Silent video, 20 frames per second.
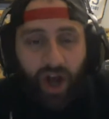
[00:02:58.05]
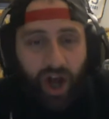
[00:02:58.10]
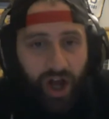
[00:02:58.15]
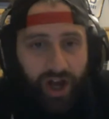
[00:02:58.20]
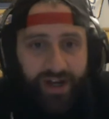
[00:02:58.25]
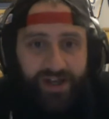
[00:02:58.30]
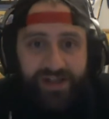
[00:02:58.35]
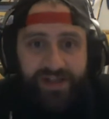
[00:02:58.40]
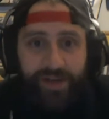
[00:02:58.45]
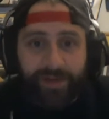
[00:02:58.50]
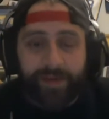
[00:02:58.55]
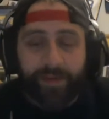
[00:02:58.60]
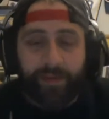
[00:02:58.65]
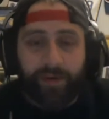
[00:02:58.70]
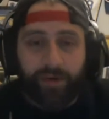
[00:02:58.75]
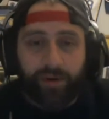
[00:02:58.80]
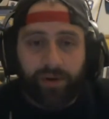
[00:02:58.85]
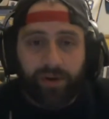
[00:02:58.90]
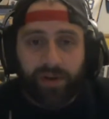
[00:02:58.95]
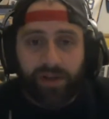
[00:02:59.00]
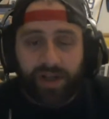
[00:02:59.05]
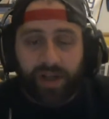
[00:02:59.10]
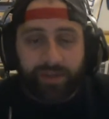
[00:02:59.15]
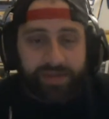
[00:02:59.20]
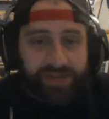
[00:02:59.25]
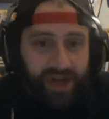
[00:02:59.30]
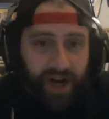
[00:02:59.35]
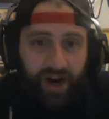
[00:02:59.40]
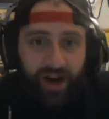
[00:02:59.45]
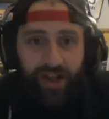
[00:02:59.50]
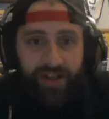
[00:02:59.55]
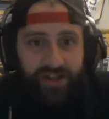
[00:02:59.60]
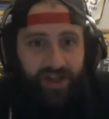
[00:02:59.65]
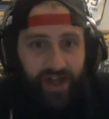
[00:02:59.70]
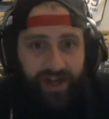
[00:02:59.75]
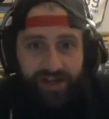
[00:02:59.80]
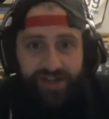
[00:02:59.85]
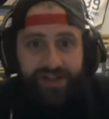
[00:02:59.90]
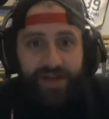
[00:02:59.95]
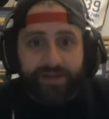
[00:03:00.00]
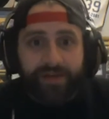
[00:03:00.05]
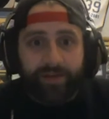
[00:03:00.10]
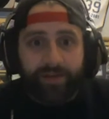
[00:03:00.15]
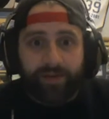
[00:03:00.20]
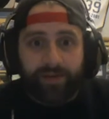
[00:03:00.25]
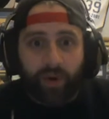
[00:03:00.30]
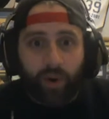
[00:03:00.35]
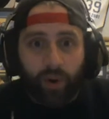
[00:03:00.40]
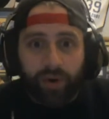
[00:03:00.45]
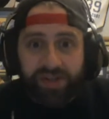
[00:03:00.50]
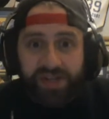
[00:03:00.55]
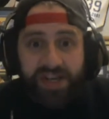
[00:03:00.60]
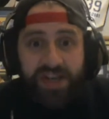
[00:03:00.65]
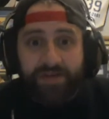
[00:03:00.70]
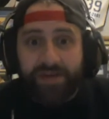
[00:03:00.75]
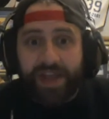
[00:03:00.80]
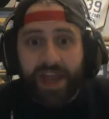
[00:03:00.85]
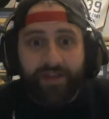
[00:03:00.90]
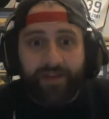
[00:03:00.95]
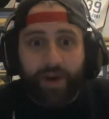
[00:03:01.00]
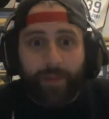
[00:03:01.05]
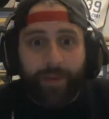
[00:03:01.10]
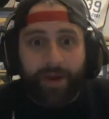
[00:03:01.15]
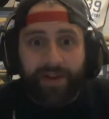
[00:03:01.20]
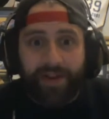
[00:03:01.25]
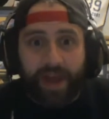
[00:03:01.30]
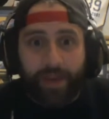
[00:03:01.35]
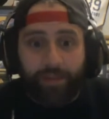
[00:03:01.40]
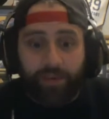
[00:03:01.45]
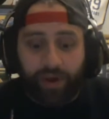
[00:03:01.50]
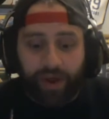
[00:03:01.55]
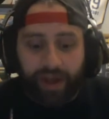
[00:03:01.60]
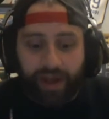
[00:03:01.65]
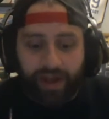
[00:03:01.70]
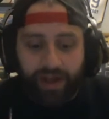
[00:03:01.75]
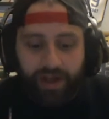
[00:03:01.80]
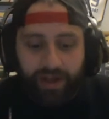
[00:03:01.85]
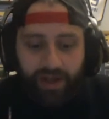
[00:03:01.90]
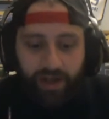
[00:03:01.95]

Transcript: Unacceptable. Like, I'm sorry, it's unacceptable. The whole team gave up on that play.